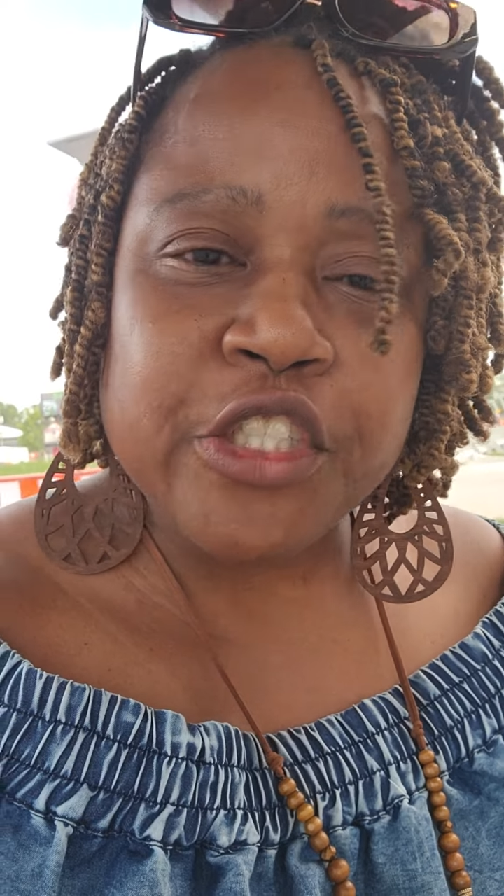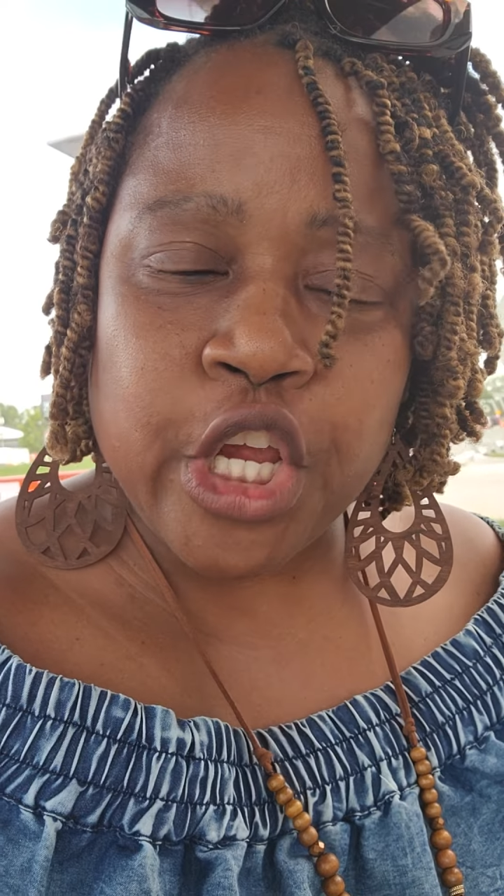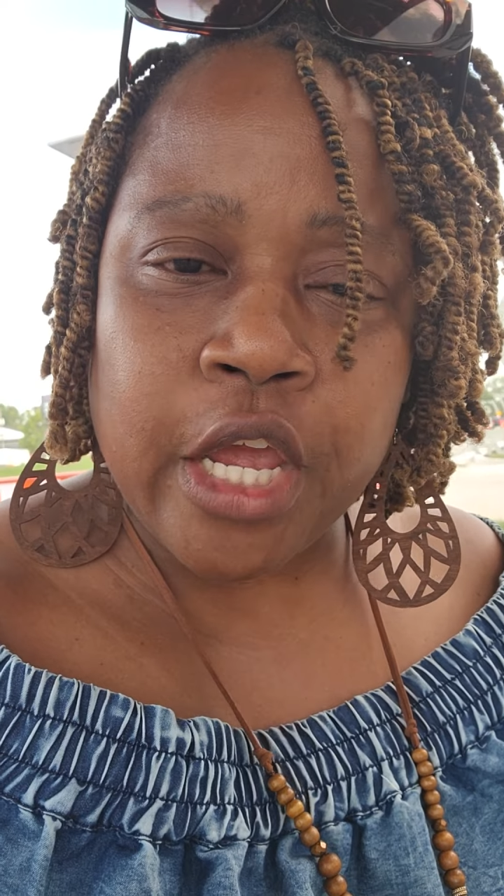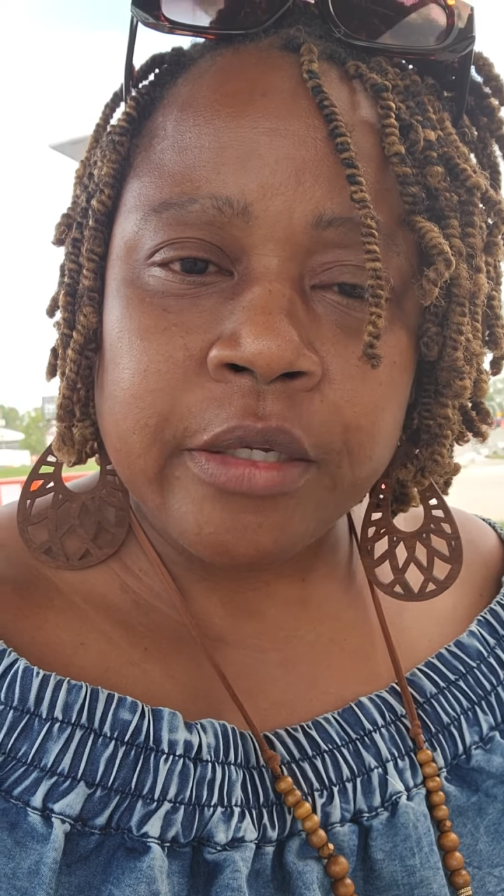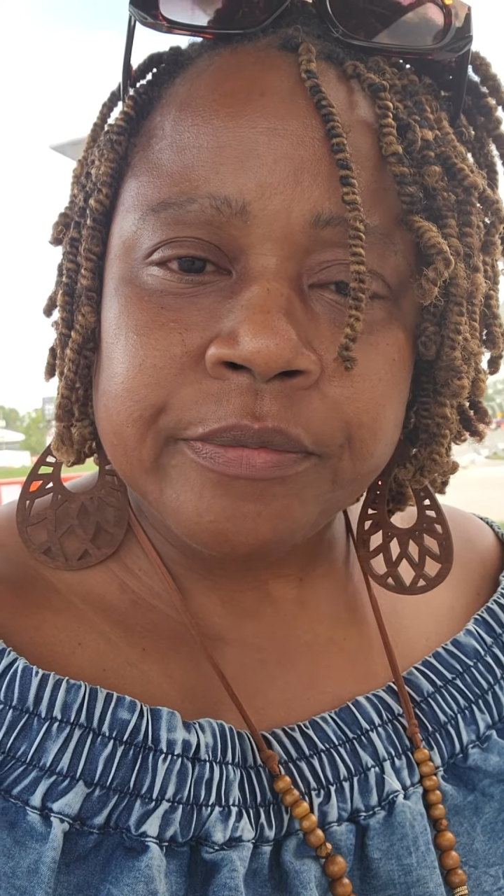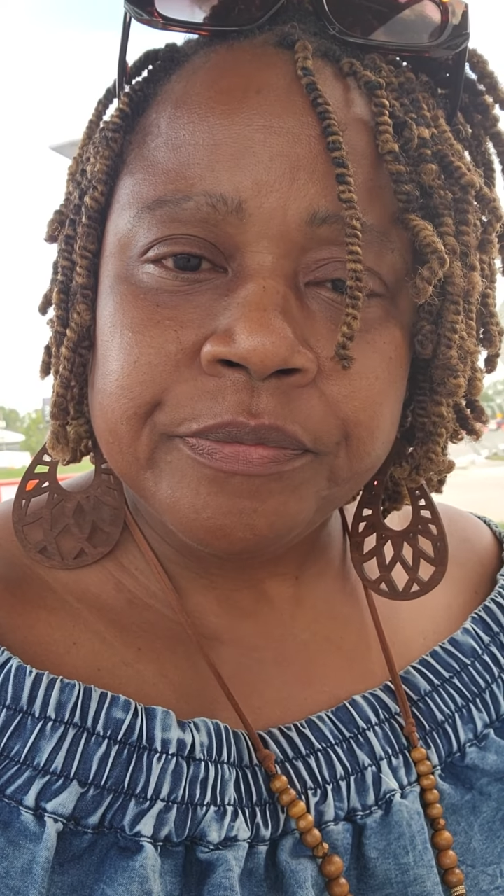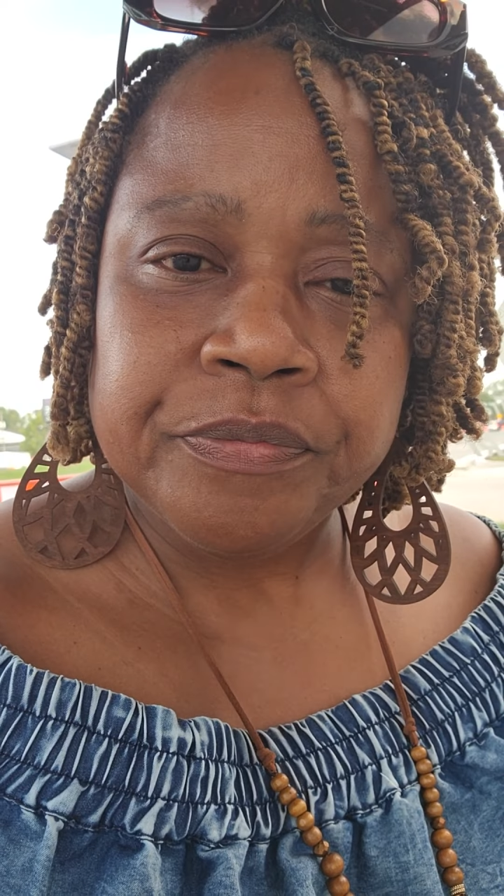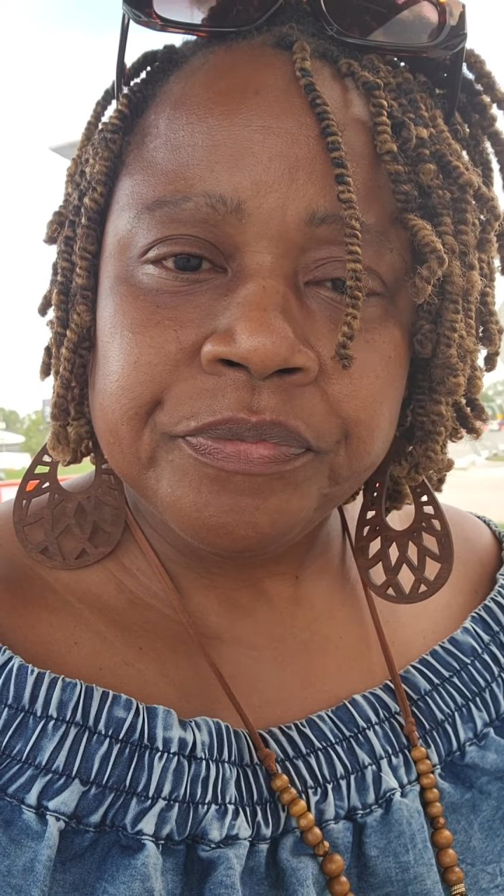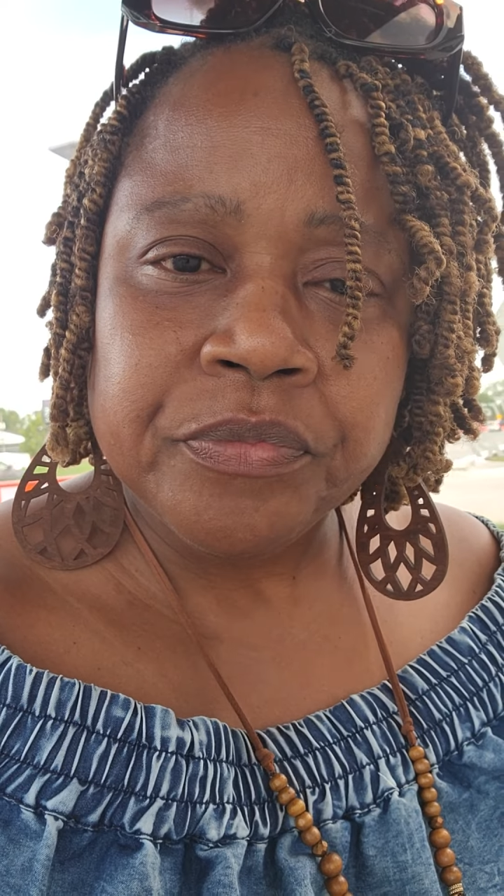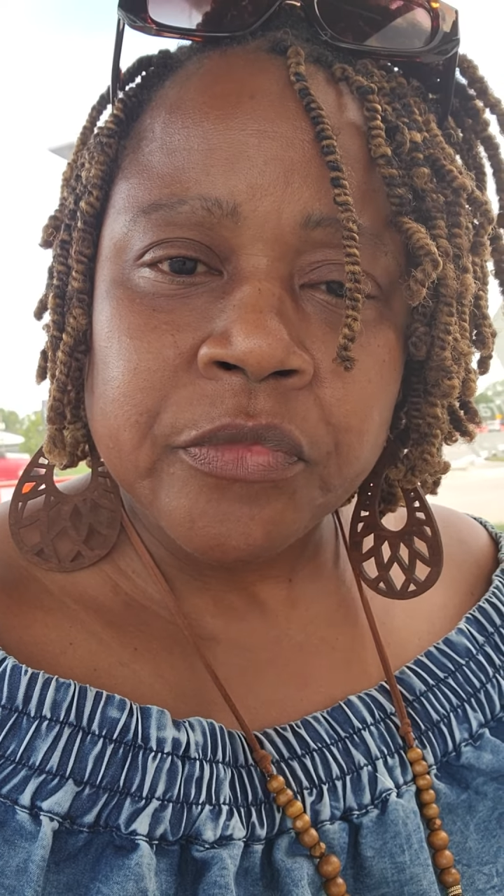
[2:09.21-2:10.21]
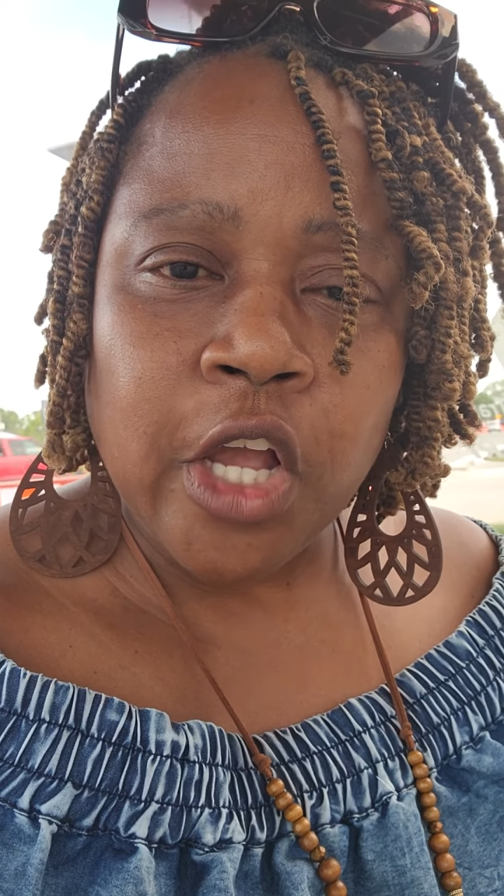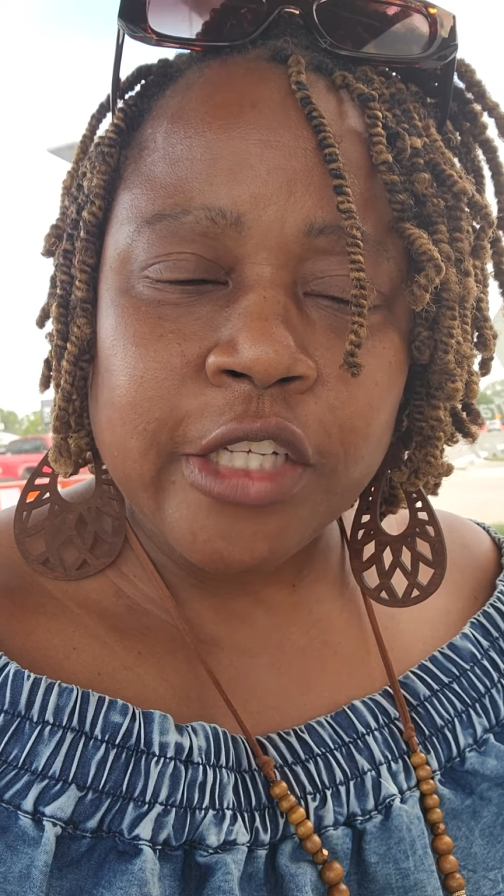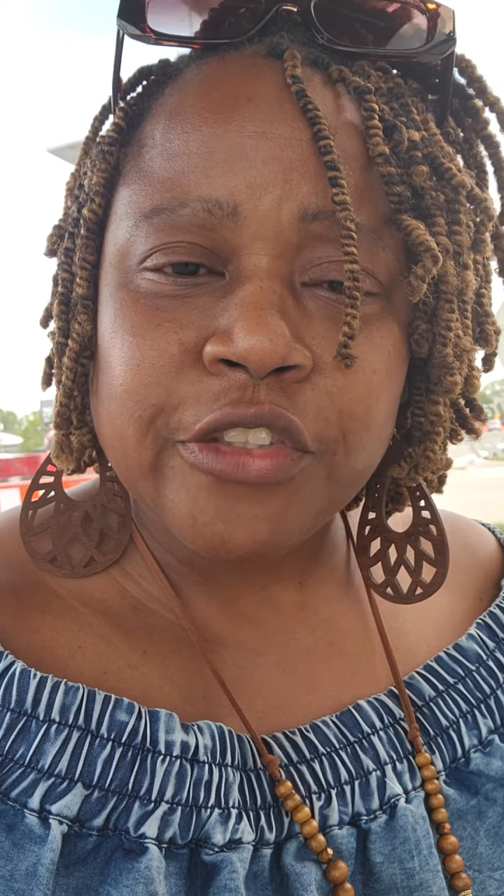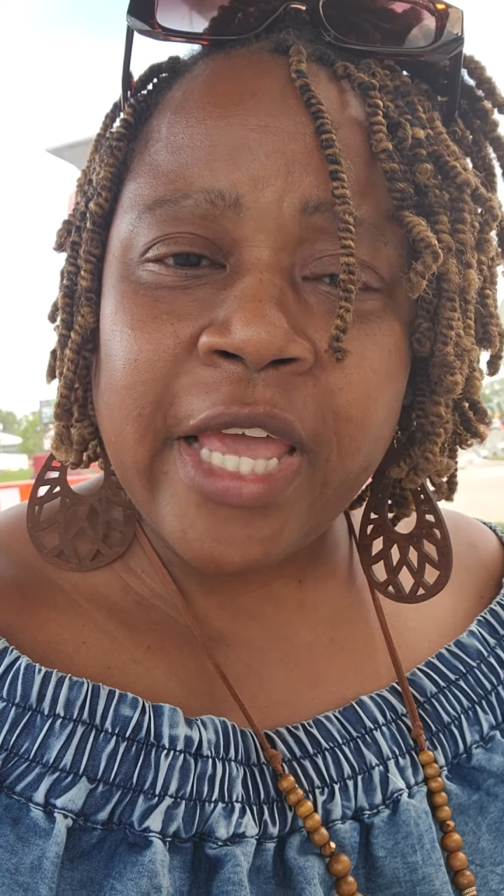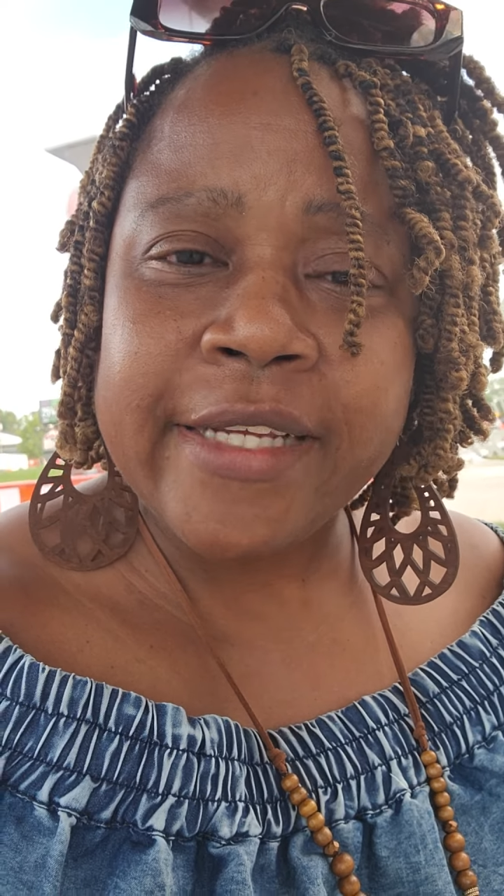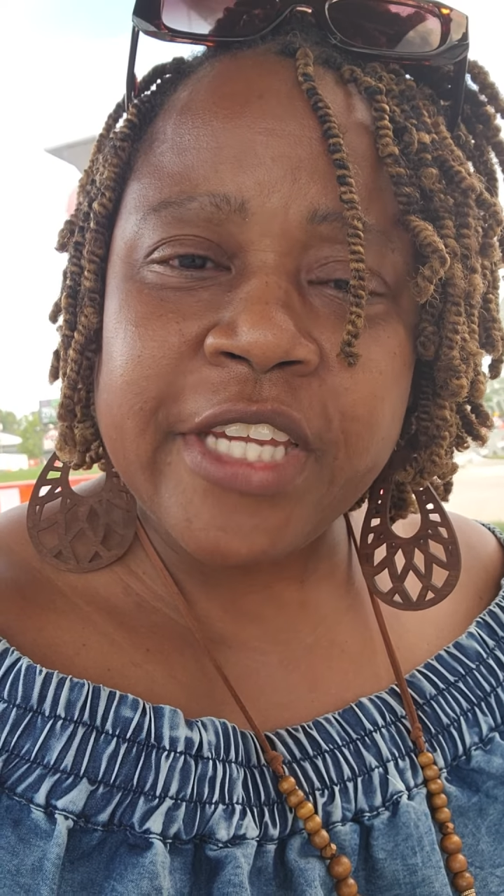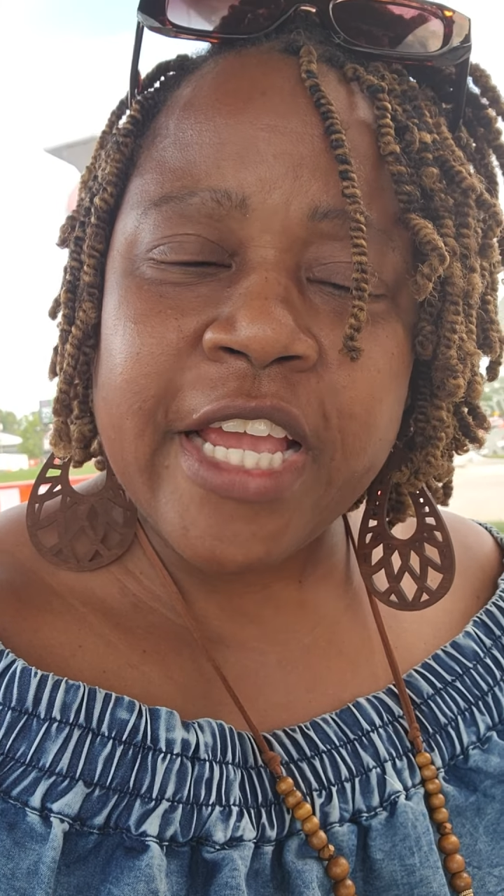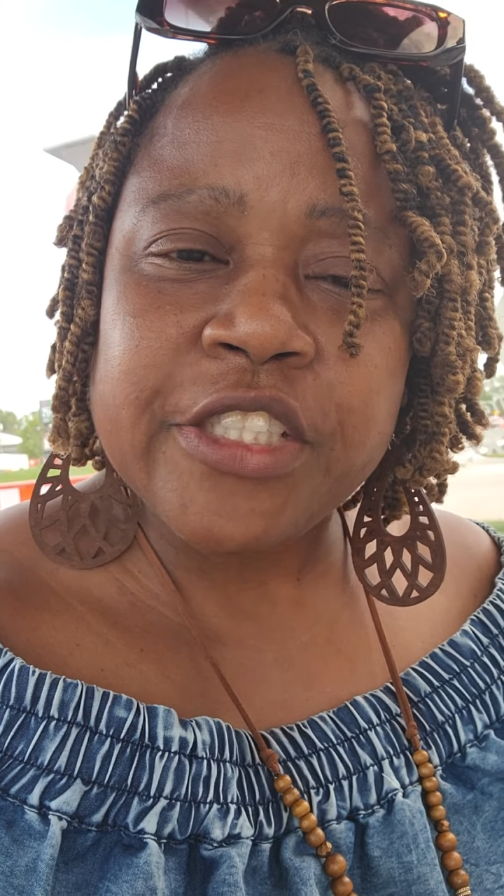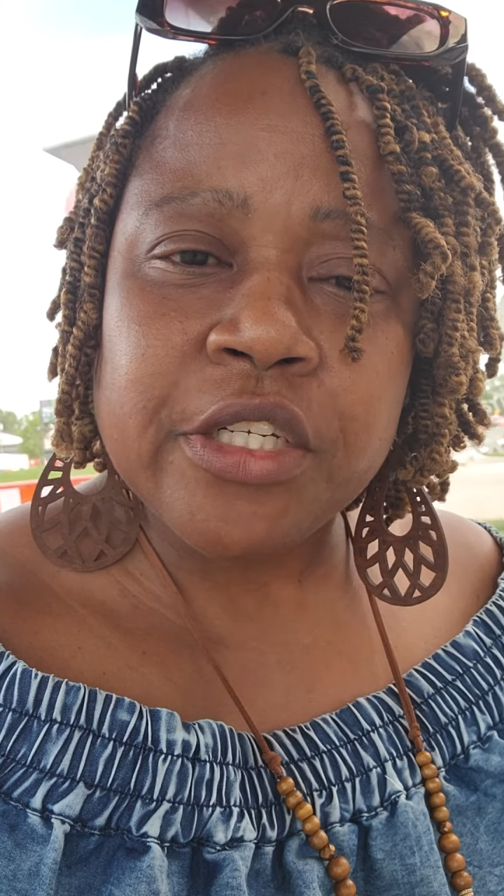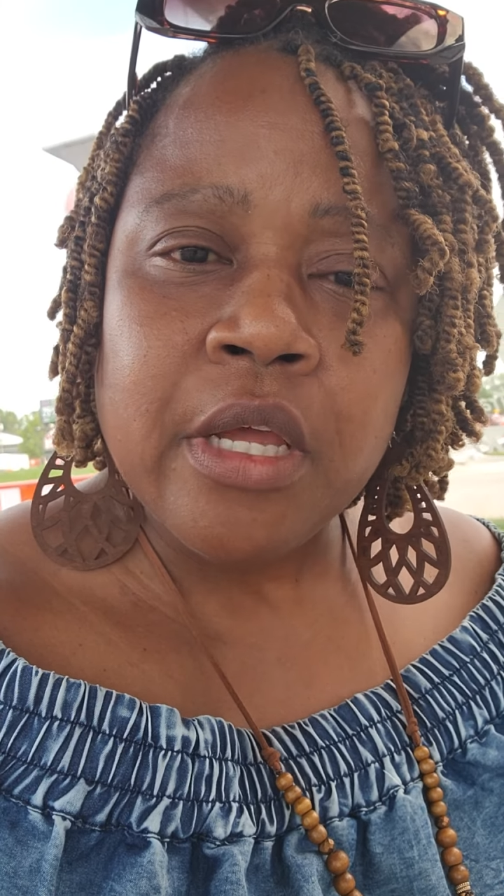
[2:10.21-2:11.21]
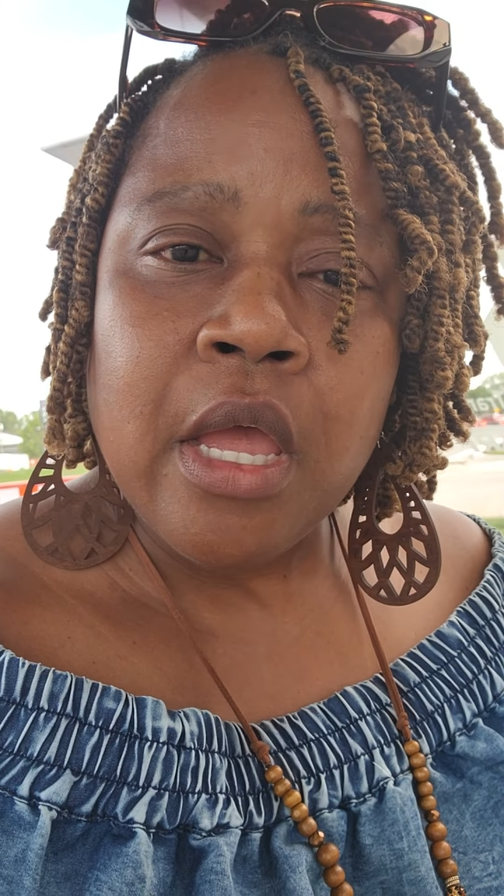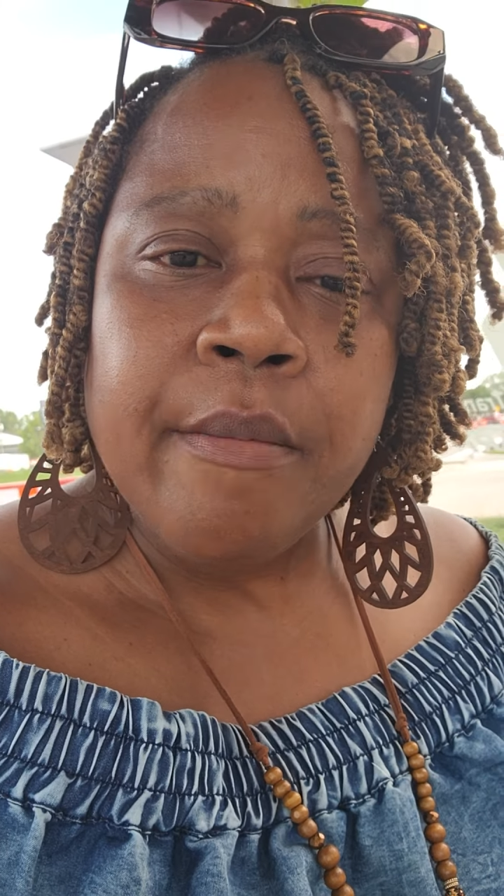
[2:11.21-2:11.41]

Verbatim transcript: check, a citation,